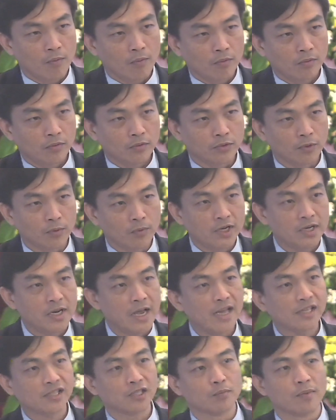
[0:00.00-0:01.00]
So, what
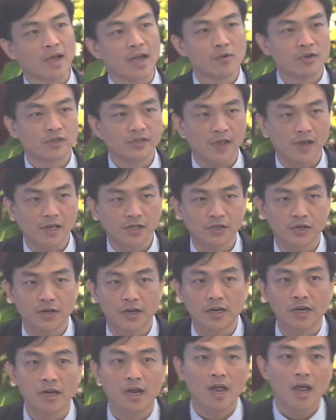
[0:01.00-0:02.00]
does the Bible says
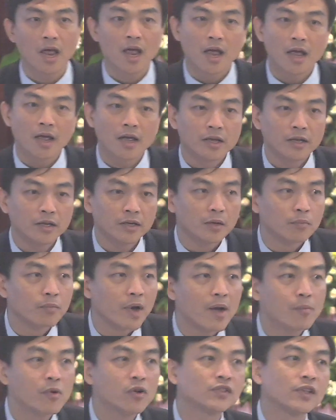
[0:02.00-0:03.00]
here? The
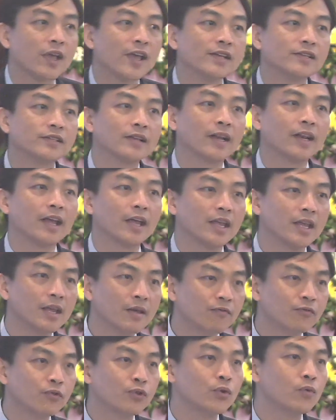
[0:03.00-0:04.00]
Bible says that
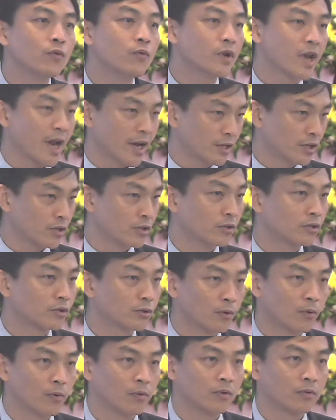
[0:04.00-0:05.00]
if you can
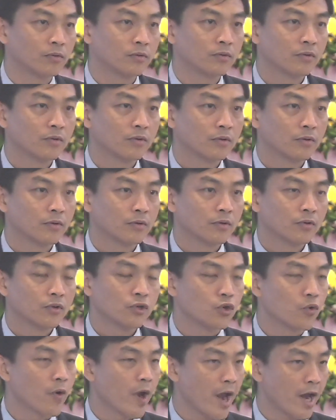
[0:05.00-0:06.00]
control
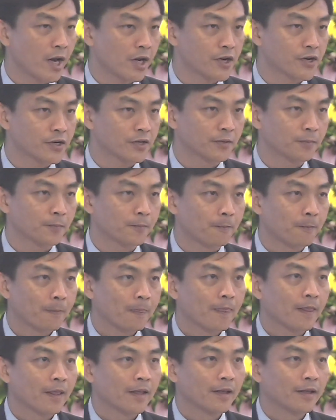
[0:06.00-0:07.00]
your anger,
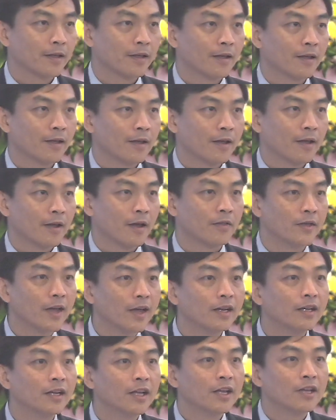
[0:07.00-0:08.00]

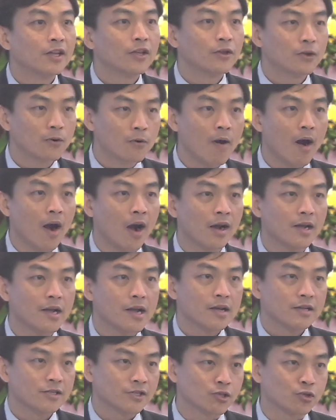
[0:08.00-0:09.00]
then you are
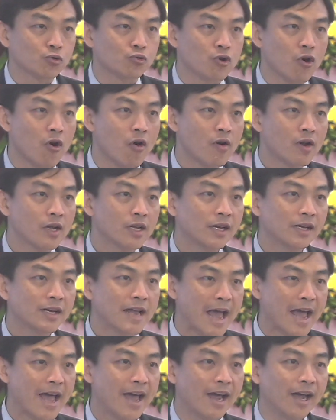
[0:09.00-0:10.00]
stronger
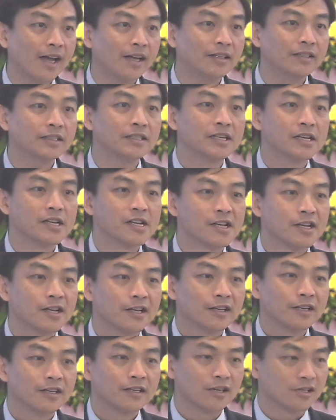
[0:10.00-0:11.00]
than
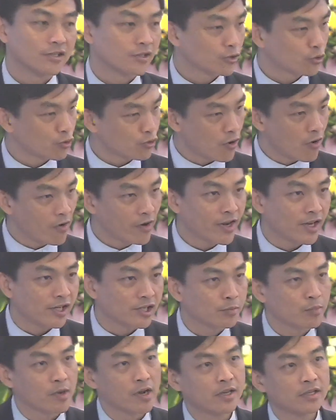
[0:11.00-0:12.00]
the
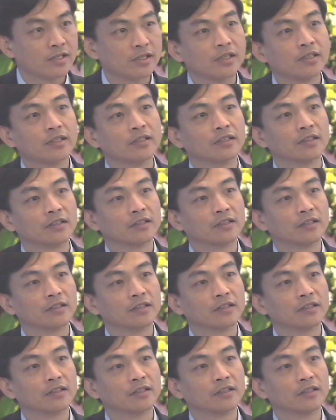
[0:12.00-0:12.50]
strongest person